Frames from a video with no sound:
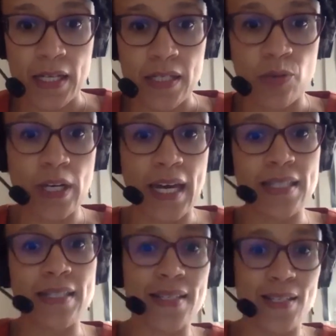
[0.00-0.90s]
So
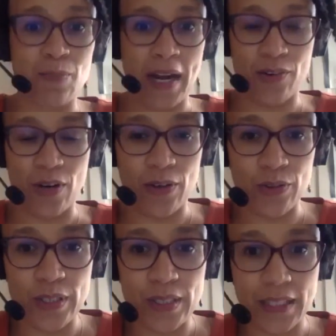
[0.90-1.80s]
against this
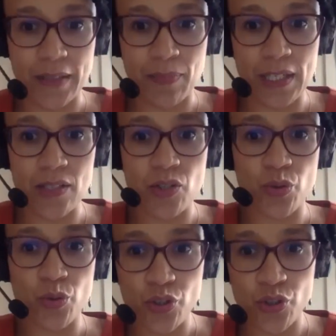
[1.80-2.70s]
background, it is
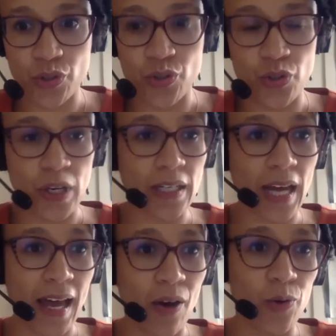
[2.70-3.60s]
crucial to not
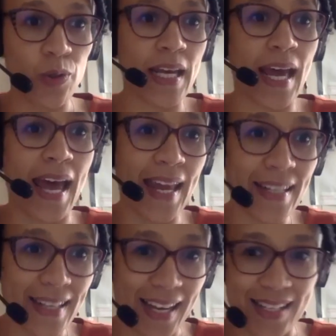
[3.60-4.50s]
only
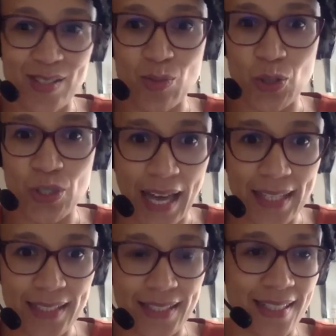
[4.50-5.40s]
analyze the
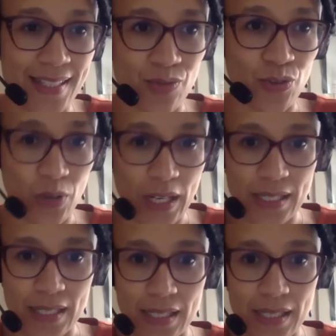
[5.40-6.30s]
modalities of
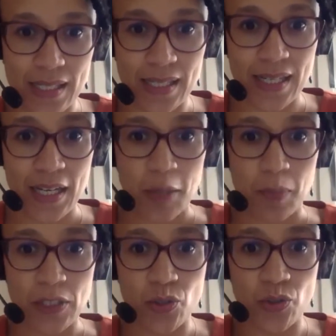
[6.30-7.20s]
crisis,
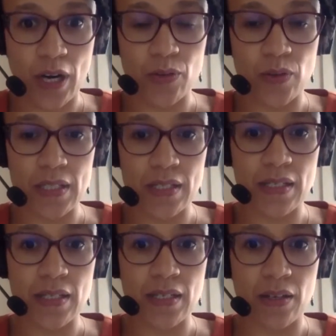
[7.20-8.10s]
but to ground this
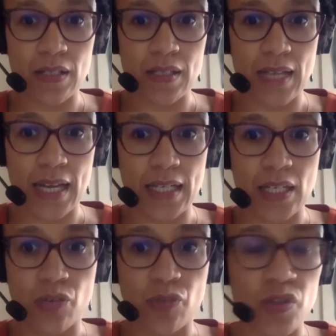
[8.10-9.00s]
in an
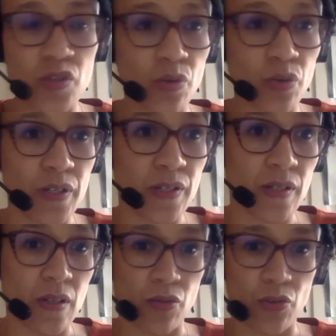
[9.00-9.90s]
understanding of the
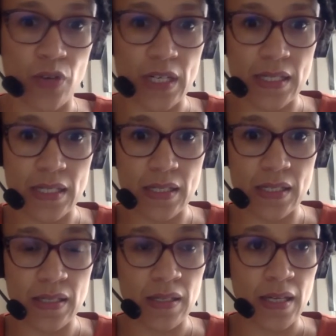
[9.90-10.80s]
source of
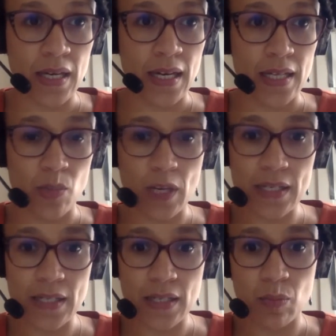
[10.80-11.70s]
crisis, as well
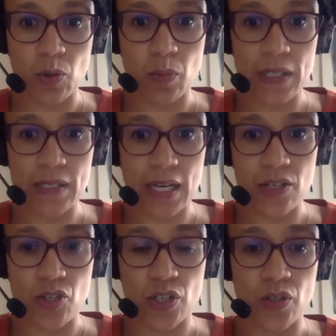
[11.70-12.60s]
as in the
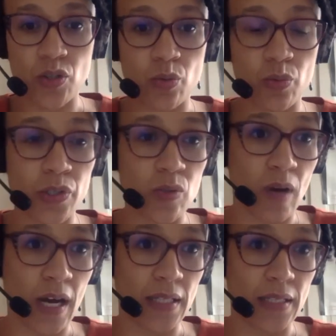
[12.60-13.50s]
mobilization towards
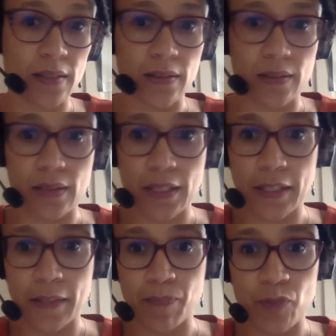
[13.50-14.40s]
radical
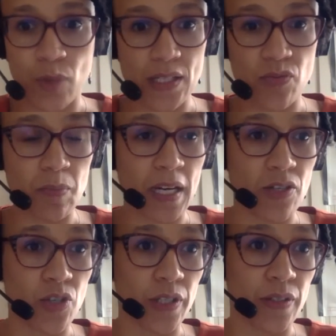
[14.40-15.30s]

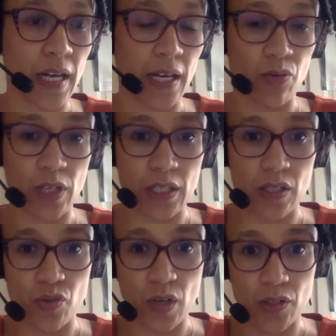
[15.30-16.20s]
transformation and
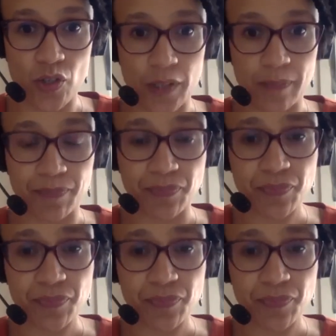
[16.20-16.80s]
reconstruction.